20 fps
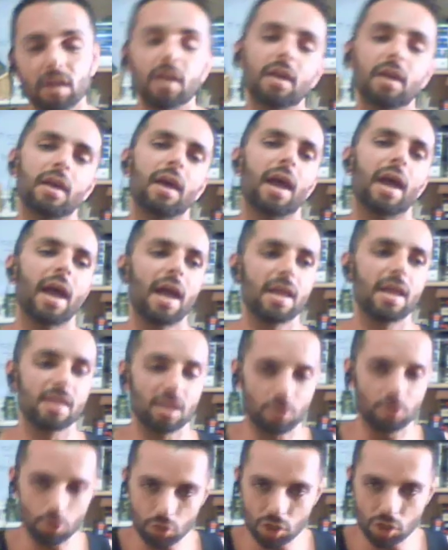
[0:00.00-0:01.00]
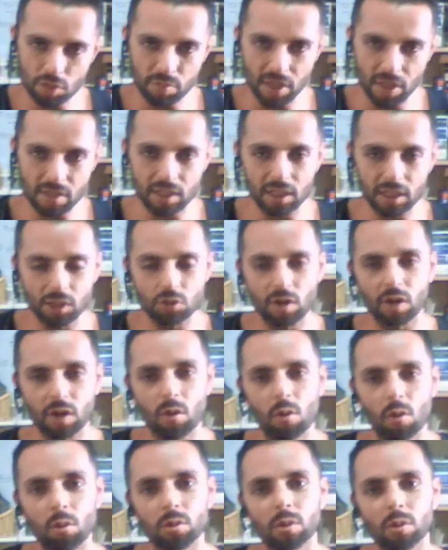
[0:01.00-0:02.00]
and then you just basically try to
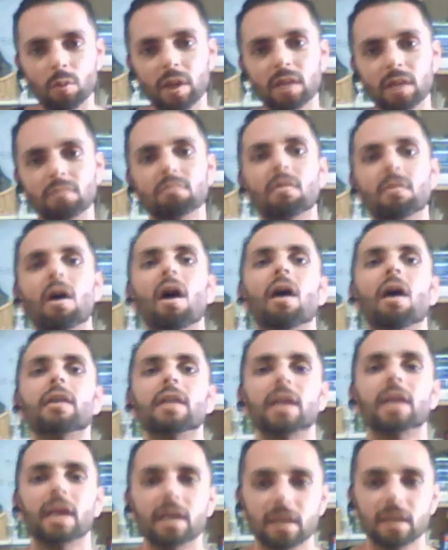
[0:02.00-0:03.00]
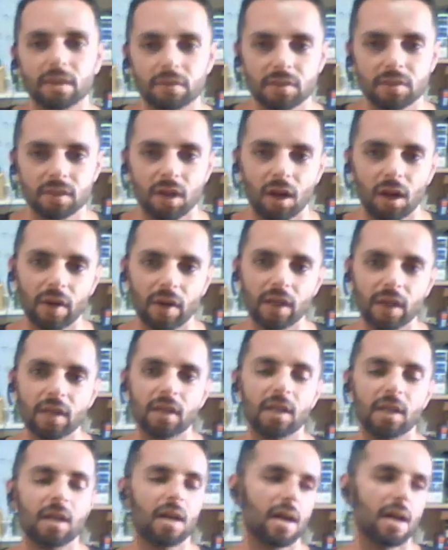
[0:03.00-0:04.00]
hold the weight on the negatives. All right?
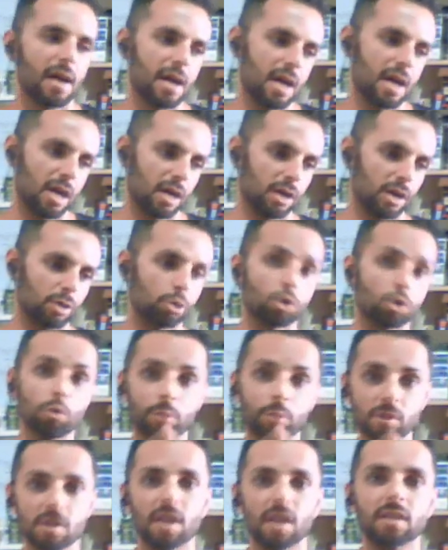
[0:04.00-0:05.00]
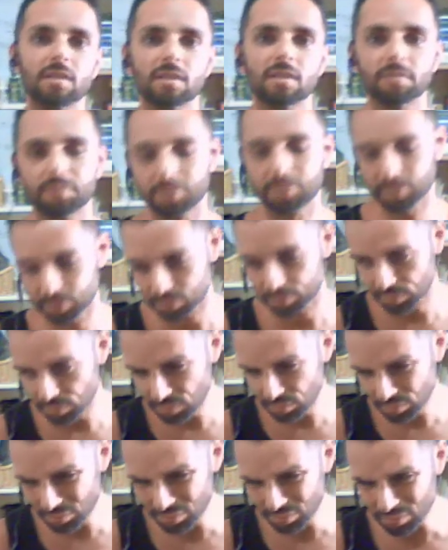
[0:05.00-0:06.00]
Supersets.
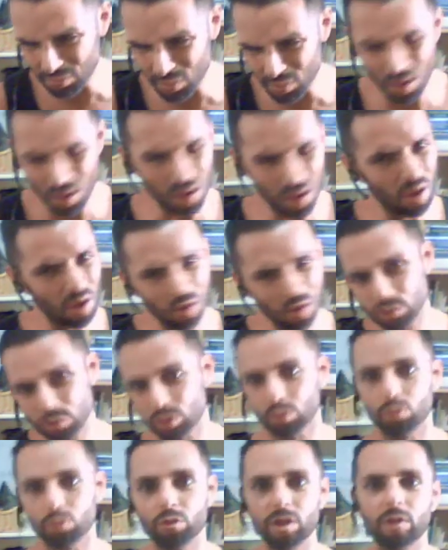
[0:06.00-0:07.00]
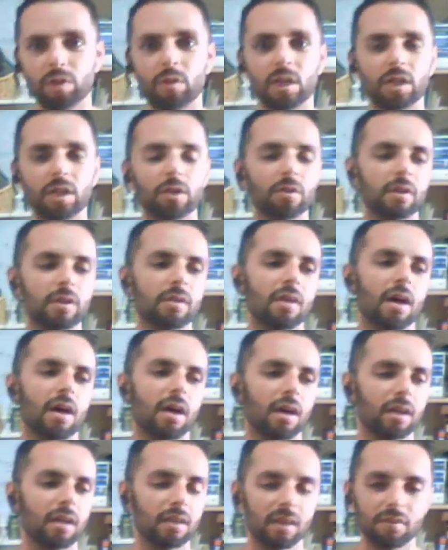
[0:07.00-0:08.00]
Also really, really good.
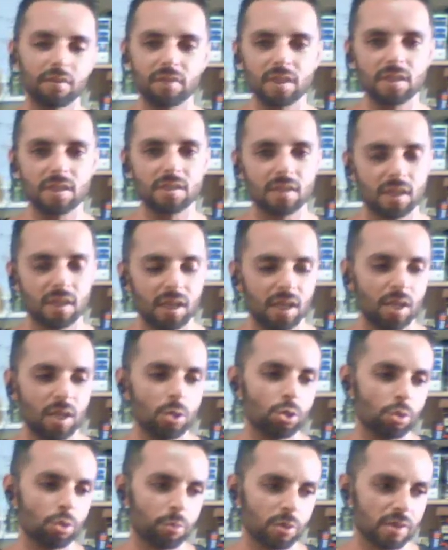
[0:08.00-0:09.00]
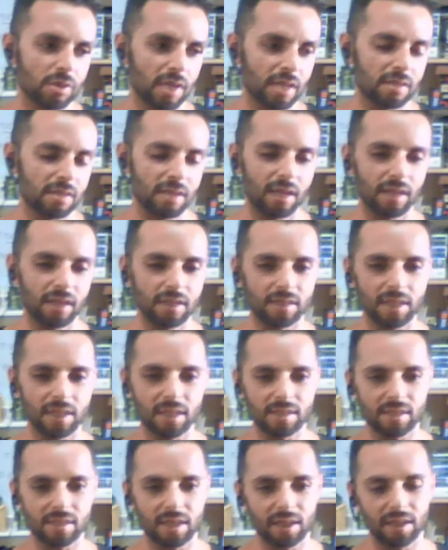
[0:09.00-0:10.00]
I love these. Supersets, let's
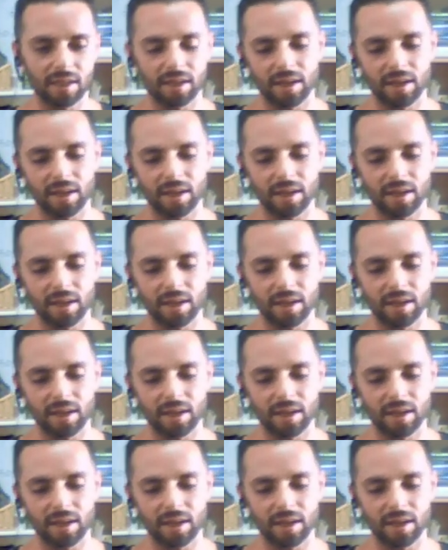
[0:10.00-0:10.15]
say,